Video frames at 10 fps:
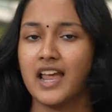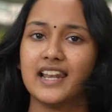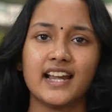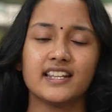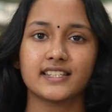
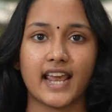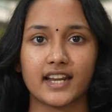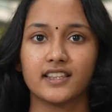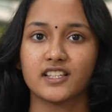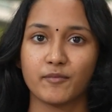Let us
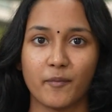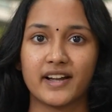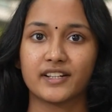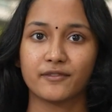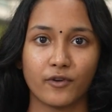carry this
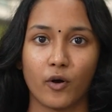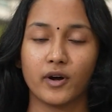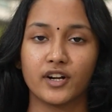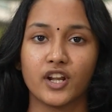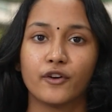momentum
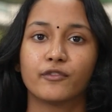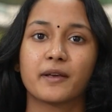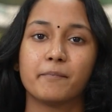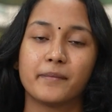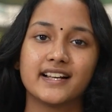forward for
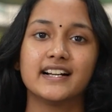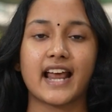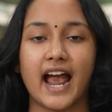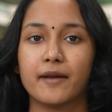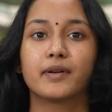a
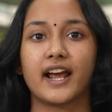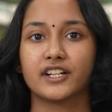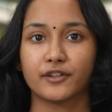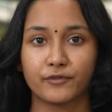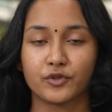bigger and
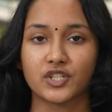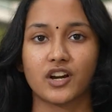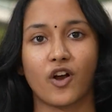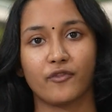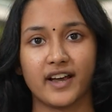brighter
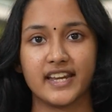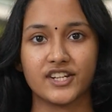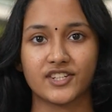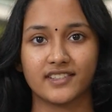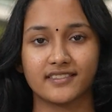future of our
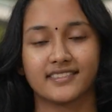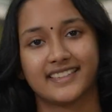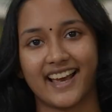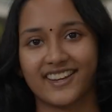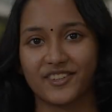nation.
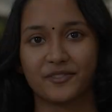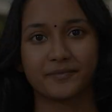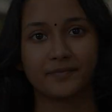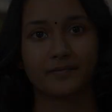Thank you.